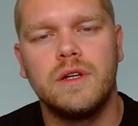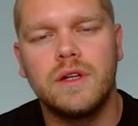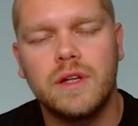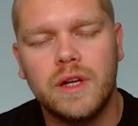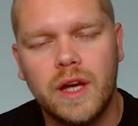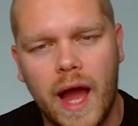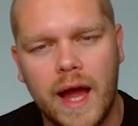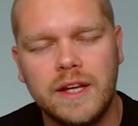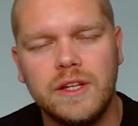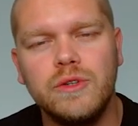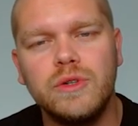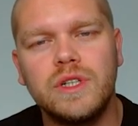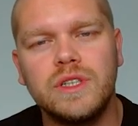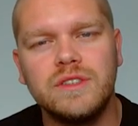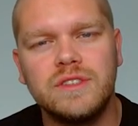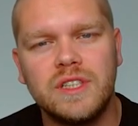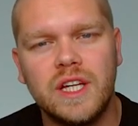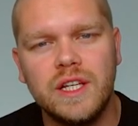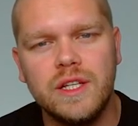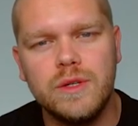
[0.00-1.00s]
Can you
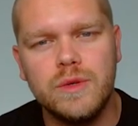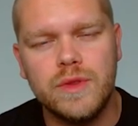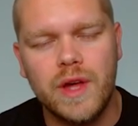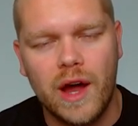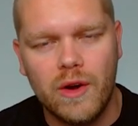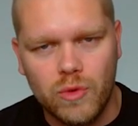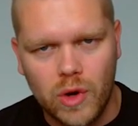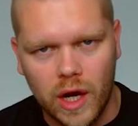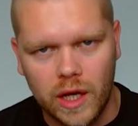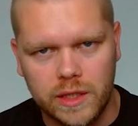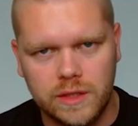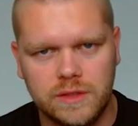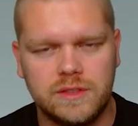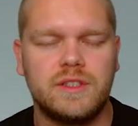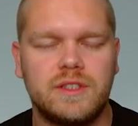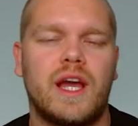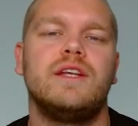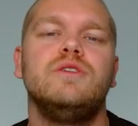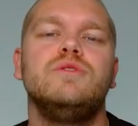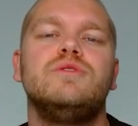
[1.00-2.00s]
continue that rise?
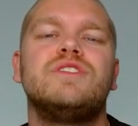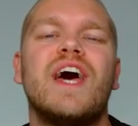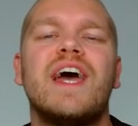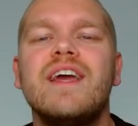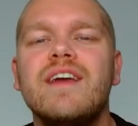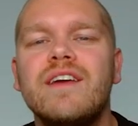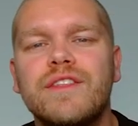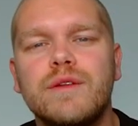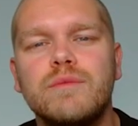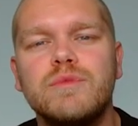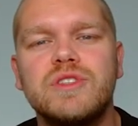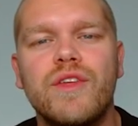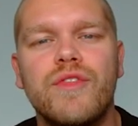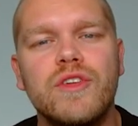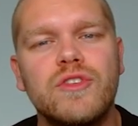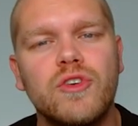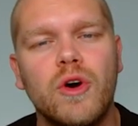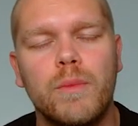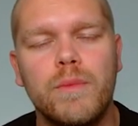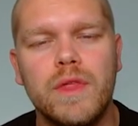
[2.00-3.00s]
Can you take them to the
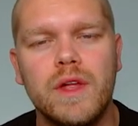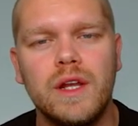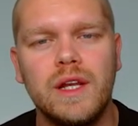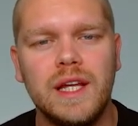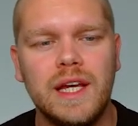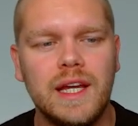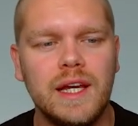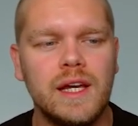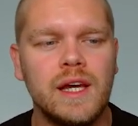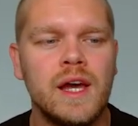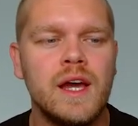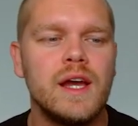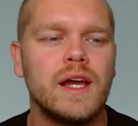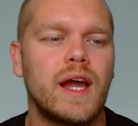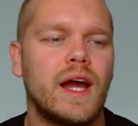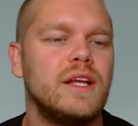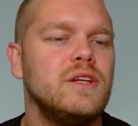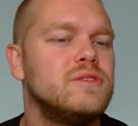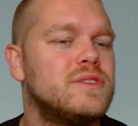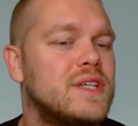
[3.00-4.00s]
top of the league?
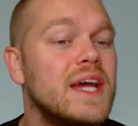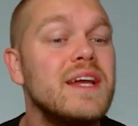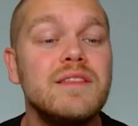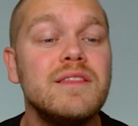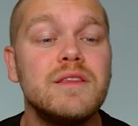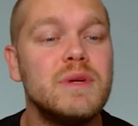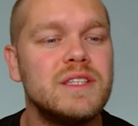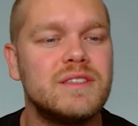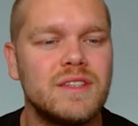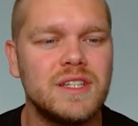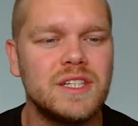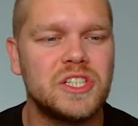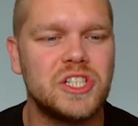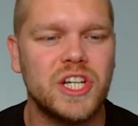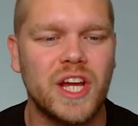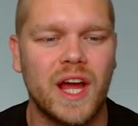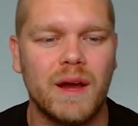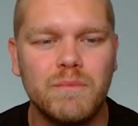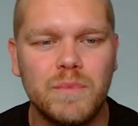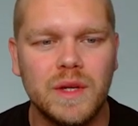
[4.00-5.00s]
Can you take them into the
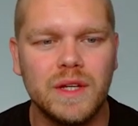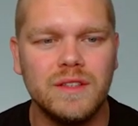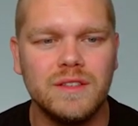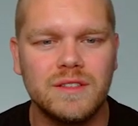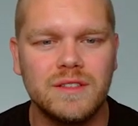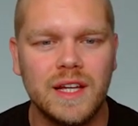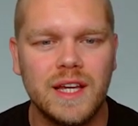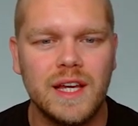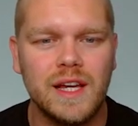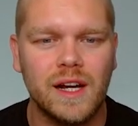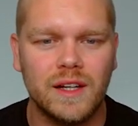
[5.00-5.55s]
Champions League?